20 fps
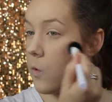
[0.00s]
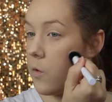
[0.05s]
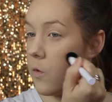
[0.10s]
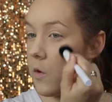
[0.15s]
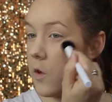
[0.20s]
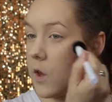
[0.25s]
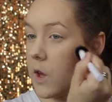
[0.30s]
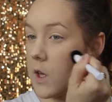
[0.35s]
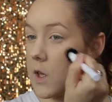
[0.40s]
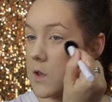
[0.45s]
I
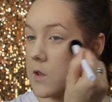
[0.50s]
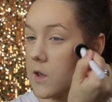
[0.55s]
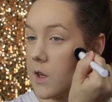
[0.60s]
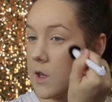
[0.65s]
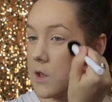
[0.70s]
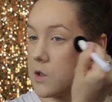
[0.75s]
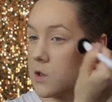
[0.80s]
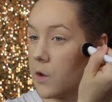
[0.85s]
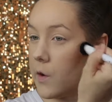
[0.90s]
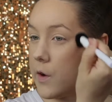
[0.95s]
feel like it's
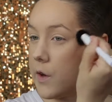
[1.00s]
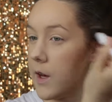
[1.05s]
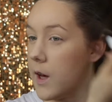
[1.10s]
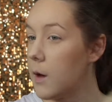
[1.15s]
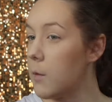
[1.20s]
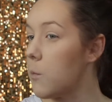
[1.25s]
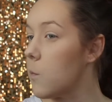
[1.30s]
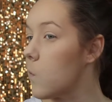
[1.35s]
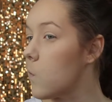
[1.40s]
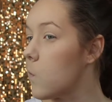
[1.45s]
not showing
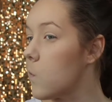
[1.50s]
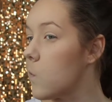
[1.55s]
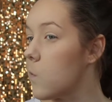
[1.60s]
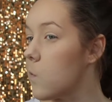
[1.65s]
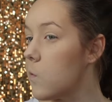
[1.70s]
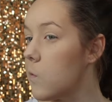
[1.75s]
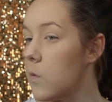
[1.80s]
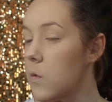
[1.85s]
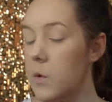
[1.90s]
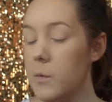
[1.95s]
up.
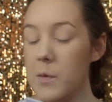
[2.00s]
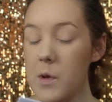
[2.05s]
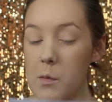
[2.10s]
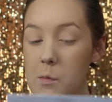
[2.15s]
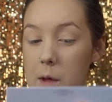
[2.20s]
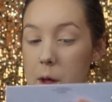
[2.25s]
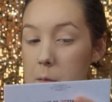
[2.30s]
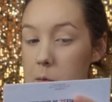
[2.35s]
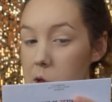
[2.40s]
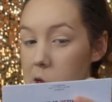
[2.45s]
I mean,
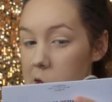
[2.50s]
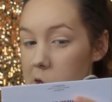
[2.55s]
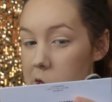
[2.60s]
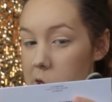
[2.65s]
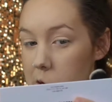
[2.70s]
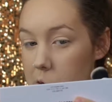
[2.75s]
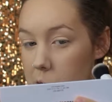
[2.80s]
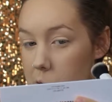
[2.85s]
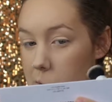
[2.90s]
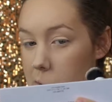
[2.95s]
maybe a
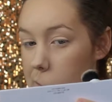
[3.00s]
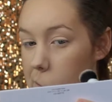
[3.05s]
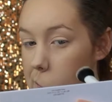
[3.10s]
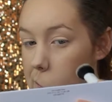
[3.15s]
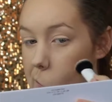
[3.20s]
little.